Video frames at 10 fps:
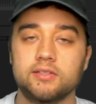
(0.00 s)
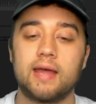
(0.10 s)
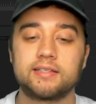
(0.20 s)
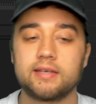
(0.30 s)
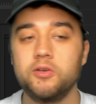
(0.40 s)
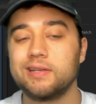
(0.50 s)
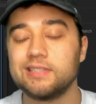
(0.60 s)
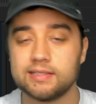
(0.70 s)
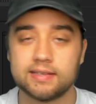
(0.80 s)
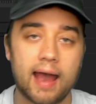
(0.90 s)
So that's how you
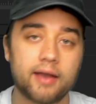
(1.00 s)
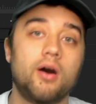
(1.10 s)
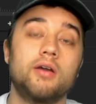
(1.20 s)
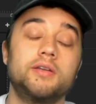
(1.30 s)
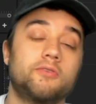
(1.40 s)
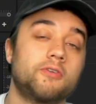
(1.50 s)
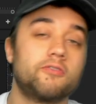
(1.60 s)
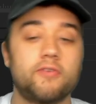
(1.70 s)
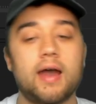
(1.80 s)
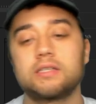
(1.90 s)
can stack on
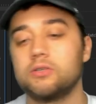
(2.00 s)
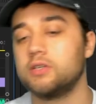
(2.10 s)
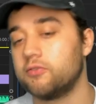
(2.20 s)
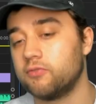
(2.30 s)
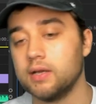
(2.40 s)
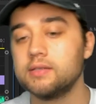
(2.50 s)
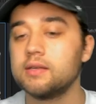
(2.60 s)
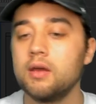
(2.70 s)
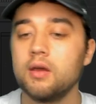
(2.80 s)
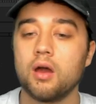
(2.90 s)
different effects or different